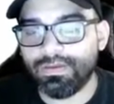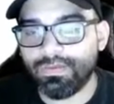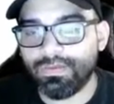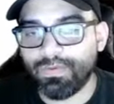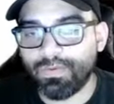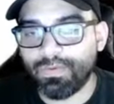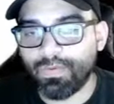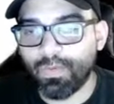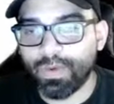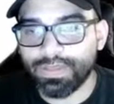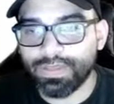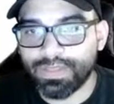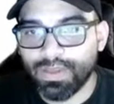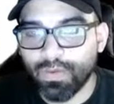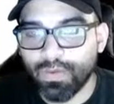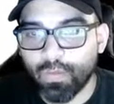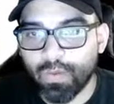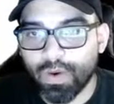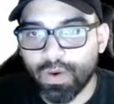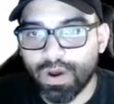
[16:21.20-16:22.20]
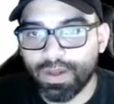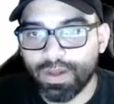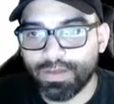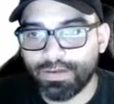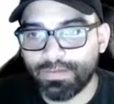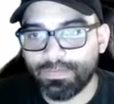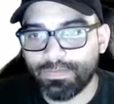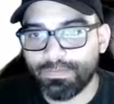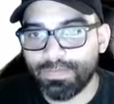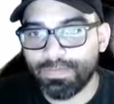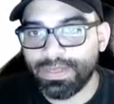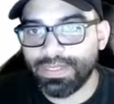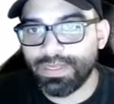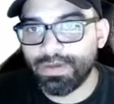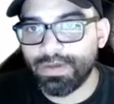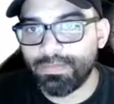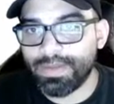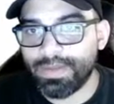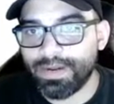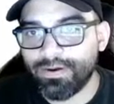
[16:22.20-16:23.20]
what they want many
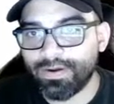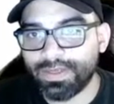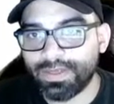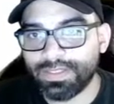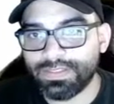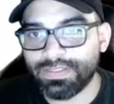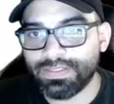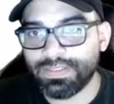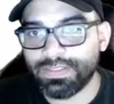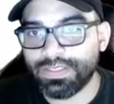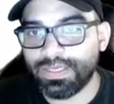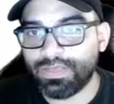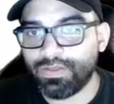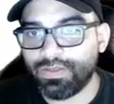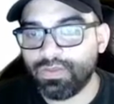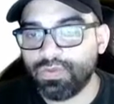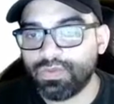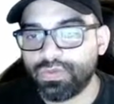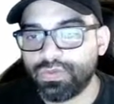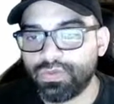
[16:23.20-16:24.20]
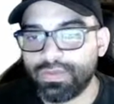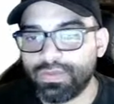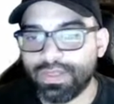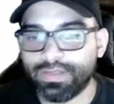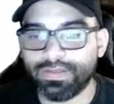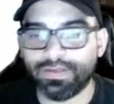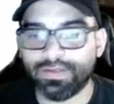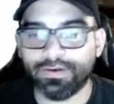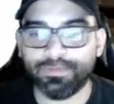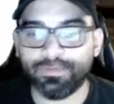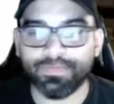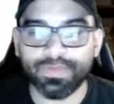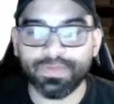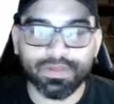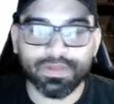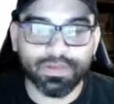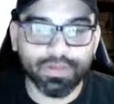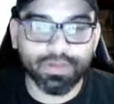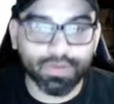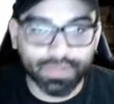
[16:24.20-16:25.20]
Americans to get used to, that they're,
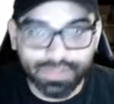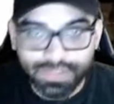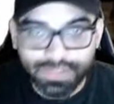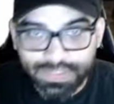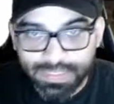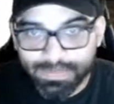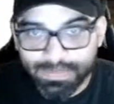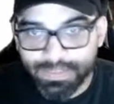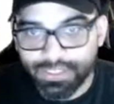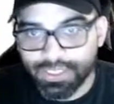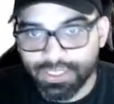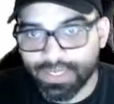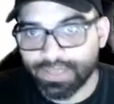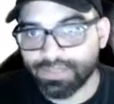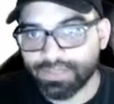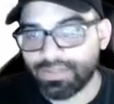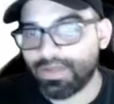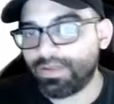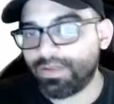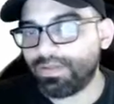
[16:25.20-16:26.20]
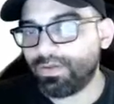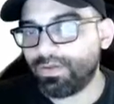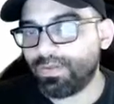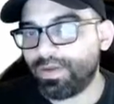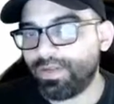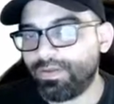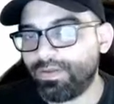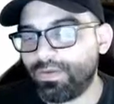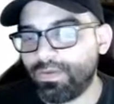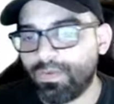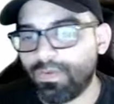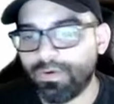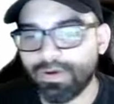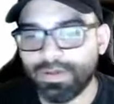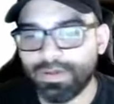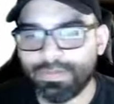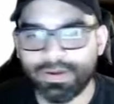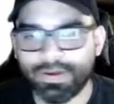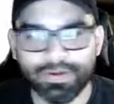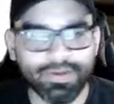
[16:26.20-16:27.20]
you know, a stimmy check is on the way. Don't worry
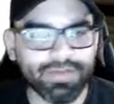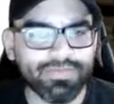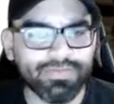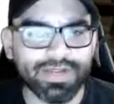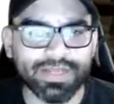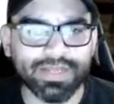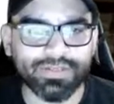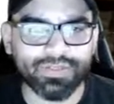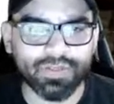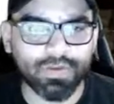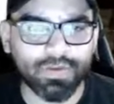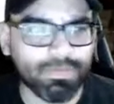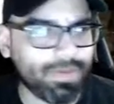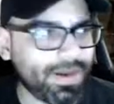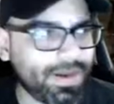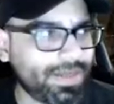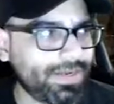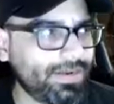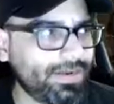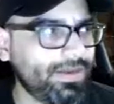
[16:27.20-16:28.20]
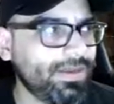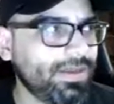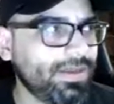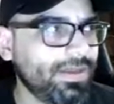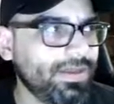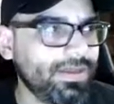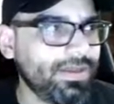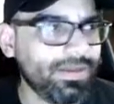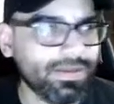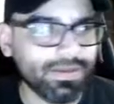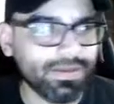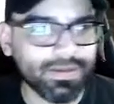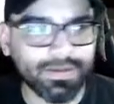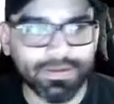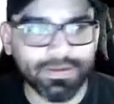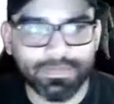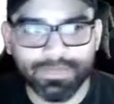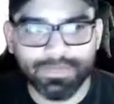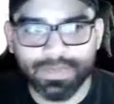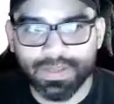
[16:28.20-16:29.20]
about it. You even had Joe Biden
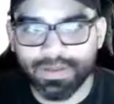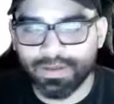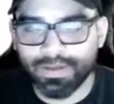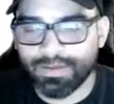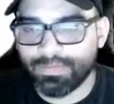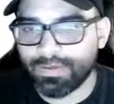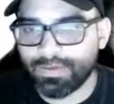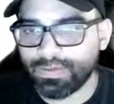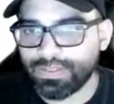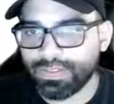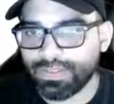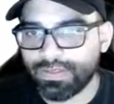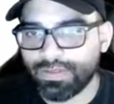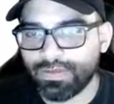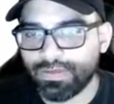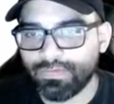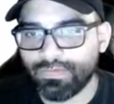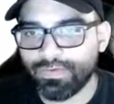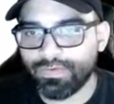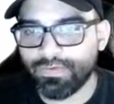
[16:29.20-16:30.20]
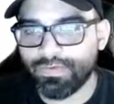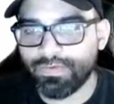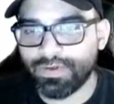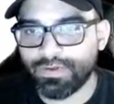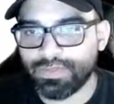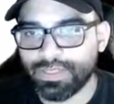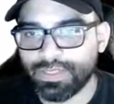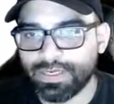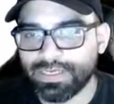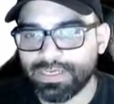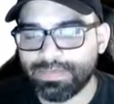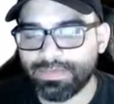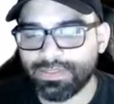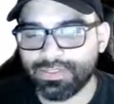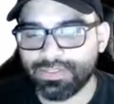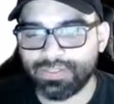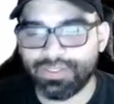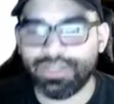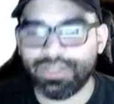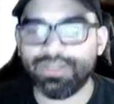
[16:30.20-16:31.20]
post another video talking about this.
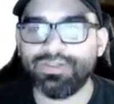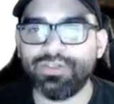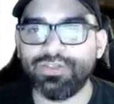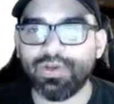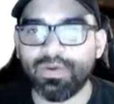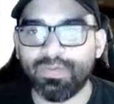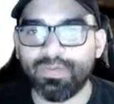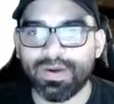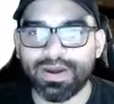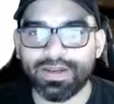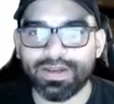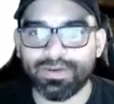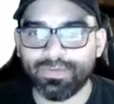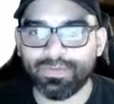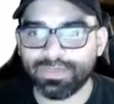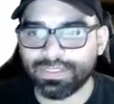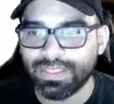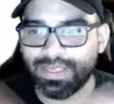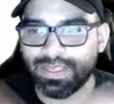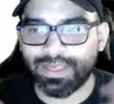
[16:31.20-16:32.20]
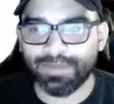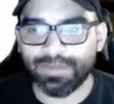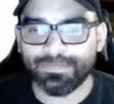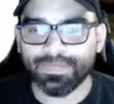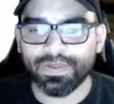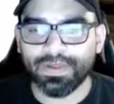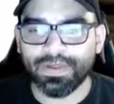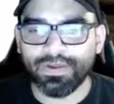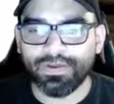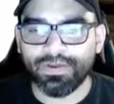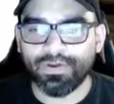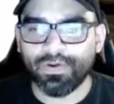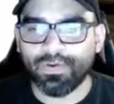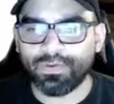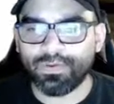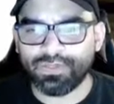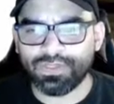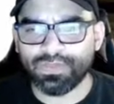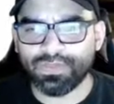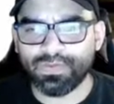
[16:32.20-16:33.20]
Joe Biden was like, you know,
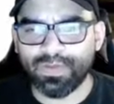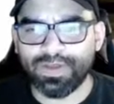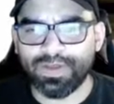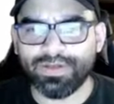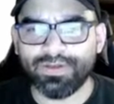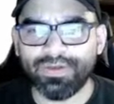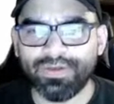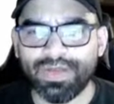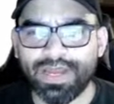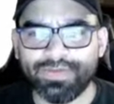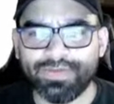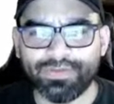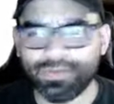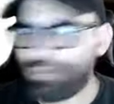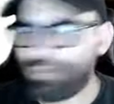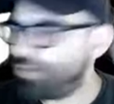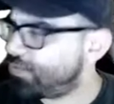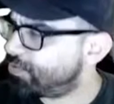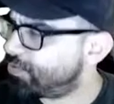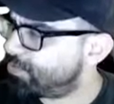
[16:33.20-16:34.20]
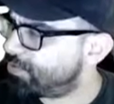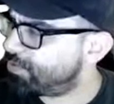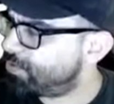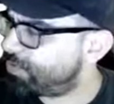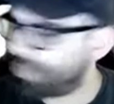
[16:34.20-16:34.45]
since when do you have to choose between a